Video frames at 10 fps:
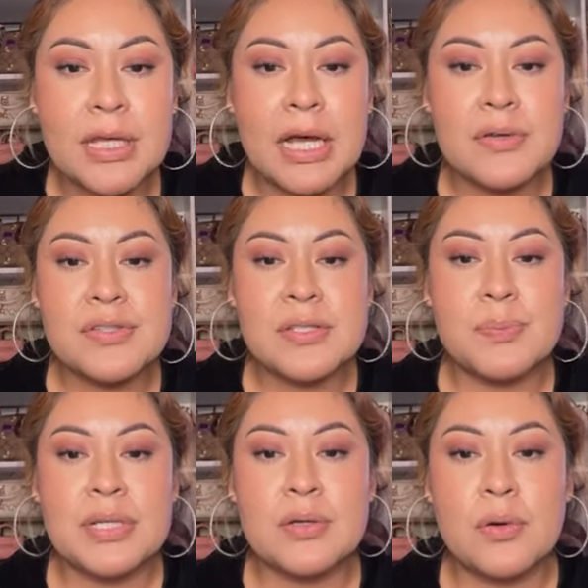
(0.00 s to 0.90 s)
how's the
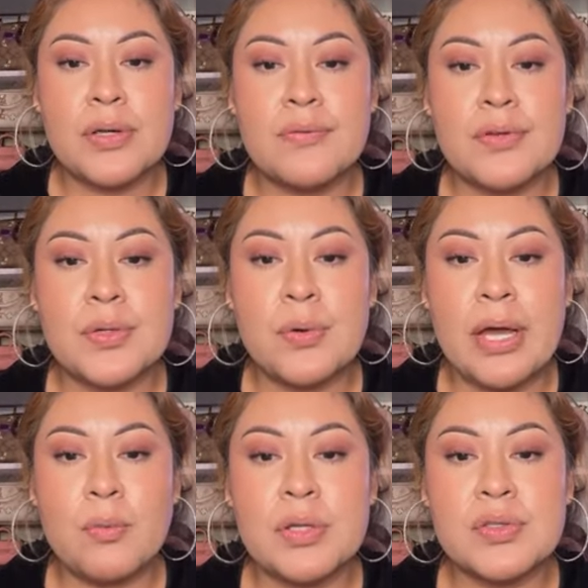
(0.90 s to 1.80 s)
speedy going for you
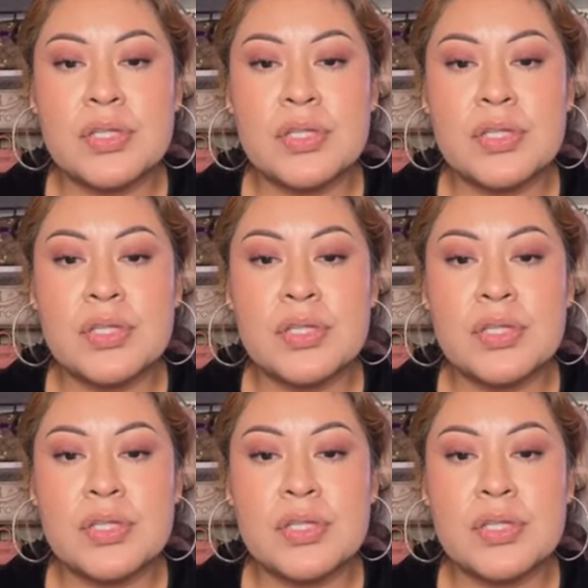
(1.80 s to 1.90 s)
i want